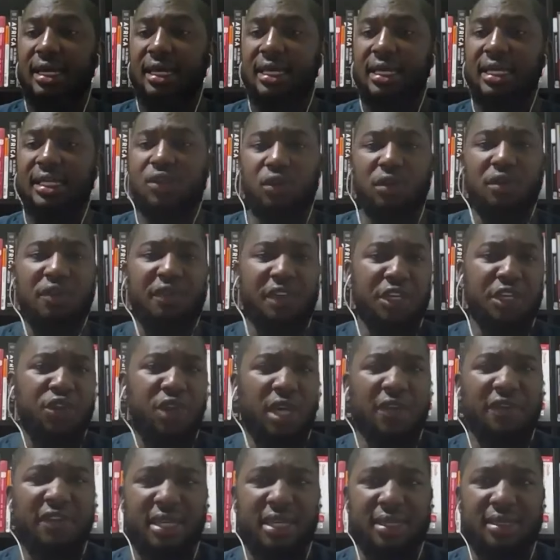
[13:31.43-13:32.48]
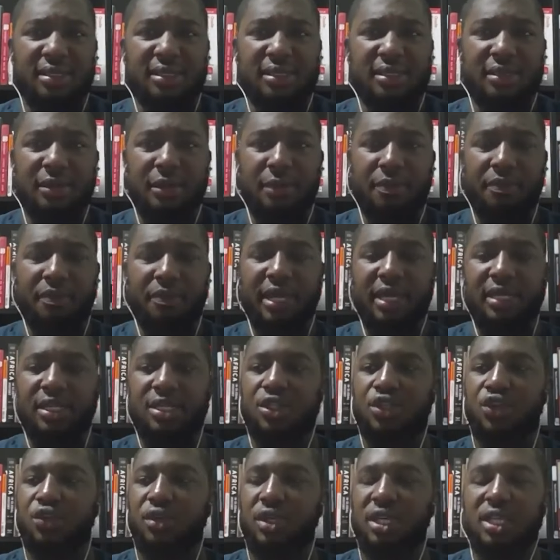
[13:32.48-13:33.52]
It's on video evidence,
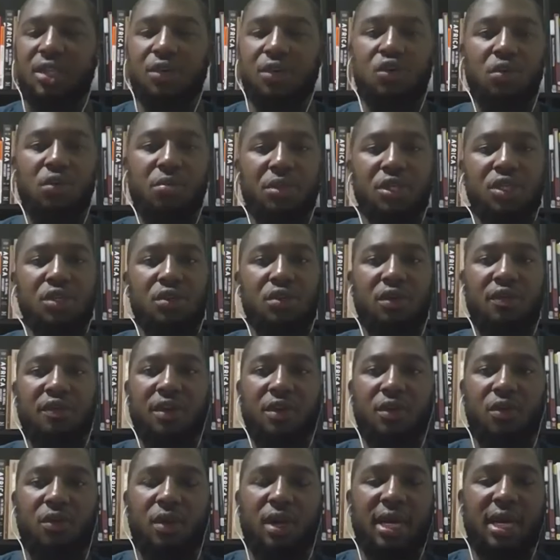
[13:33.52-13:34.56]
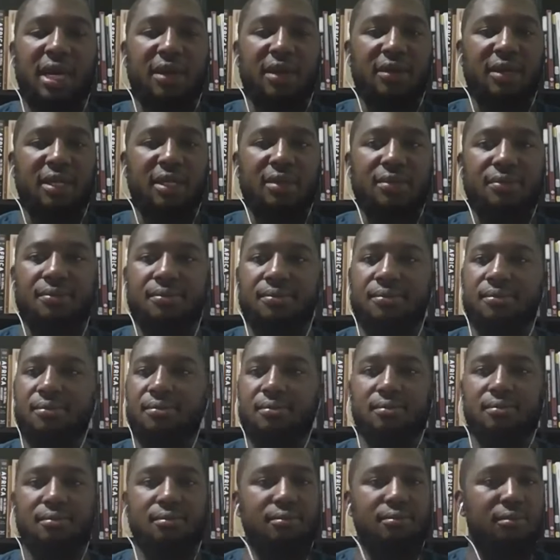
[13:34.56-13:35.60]
but during the commission of inquiry,
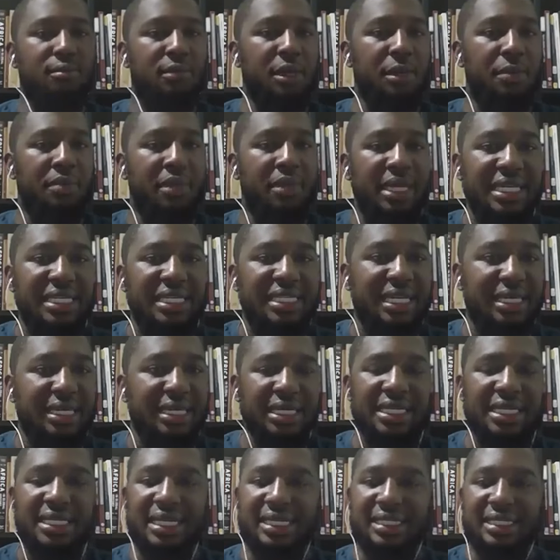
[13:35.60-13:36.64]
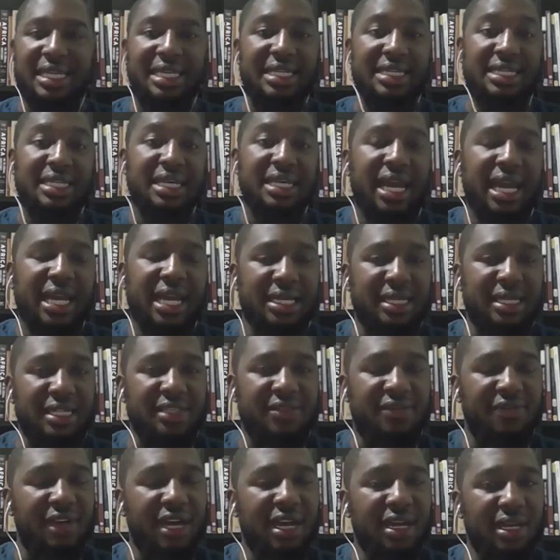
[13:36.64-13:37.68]
military leaders, they denied
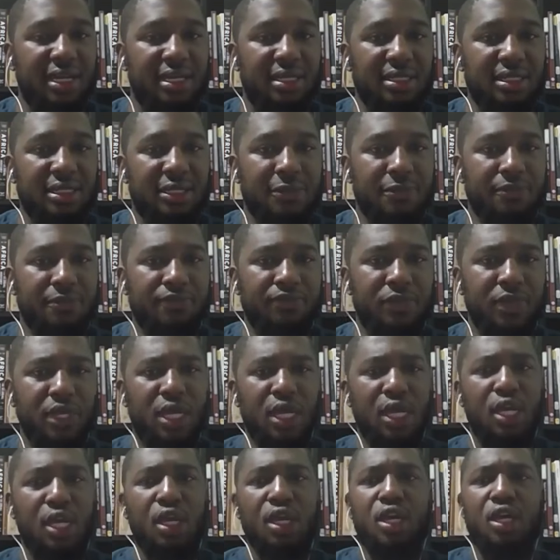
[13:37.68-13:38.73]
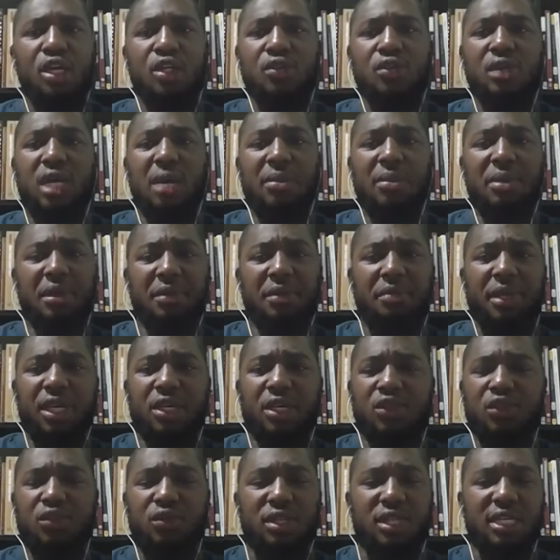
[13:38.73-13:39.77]
this violence. So coming
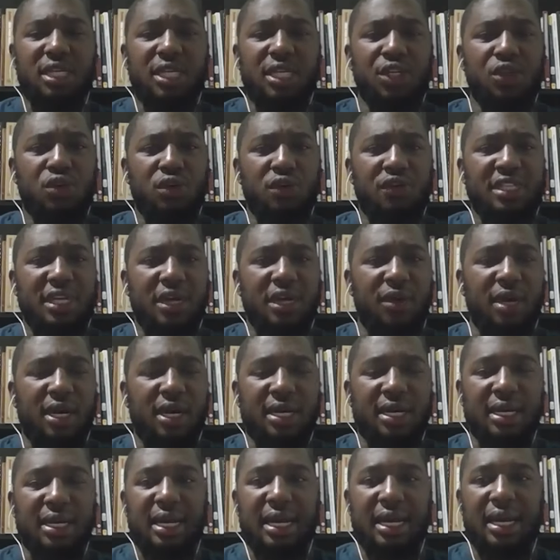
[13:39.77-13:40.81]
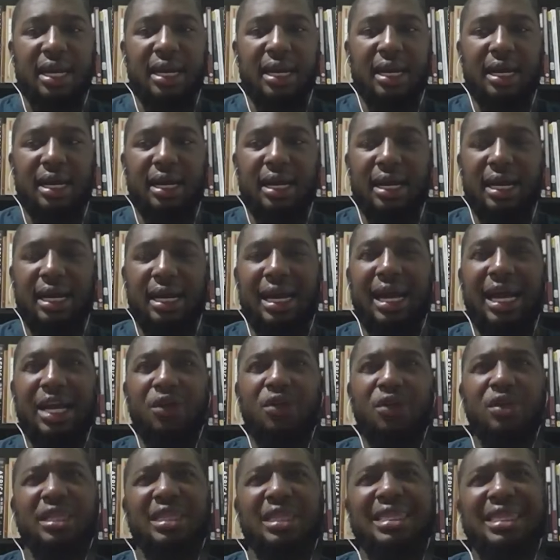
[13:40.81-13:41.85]
back to the issue of Tawanda, I
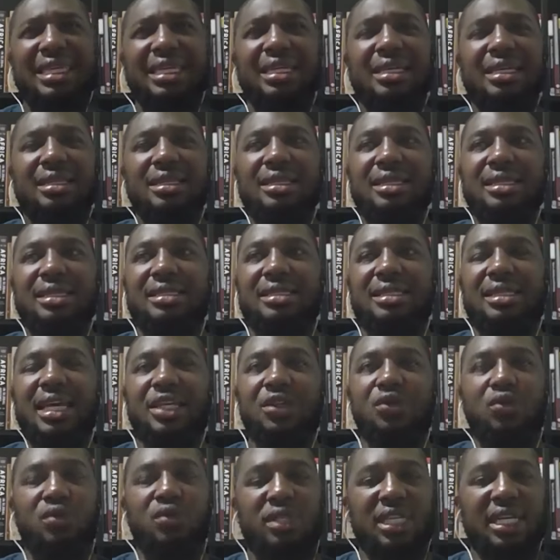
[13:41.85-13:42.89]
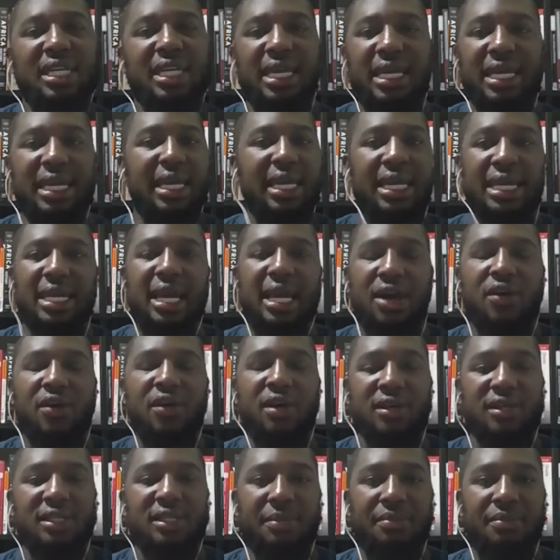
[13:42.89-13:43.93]
don't think the state will take any
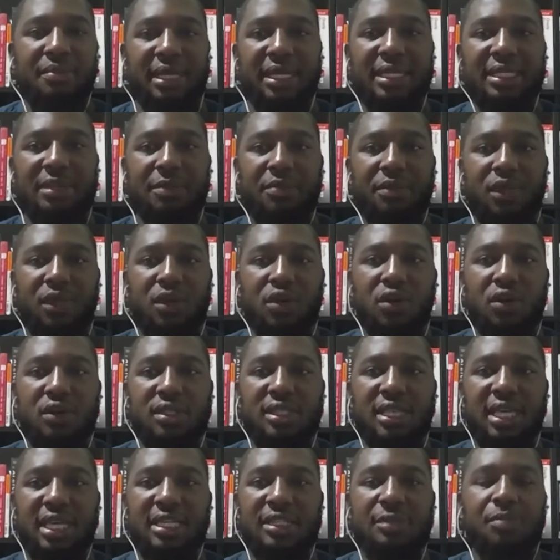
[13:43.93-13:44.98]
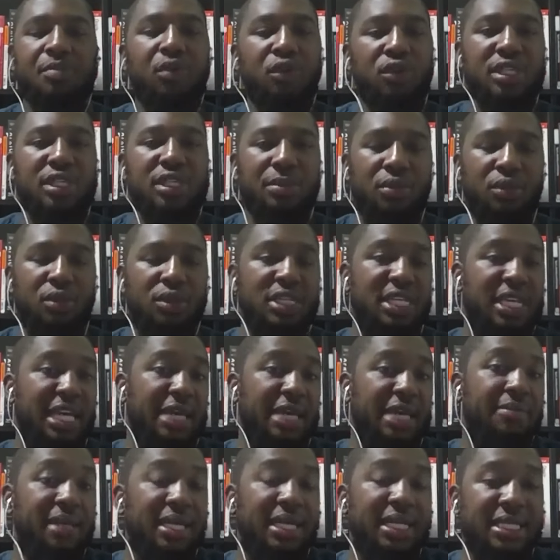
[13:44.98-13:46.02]
accountability, because there is plausible
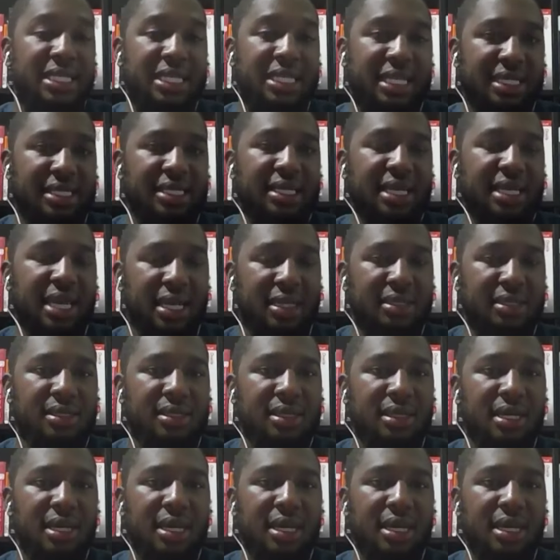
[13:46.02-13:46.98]
deniability in this case.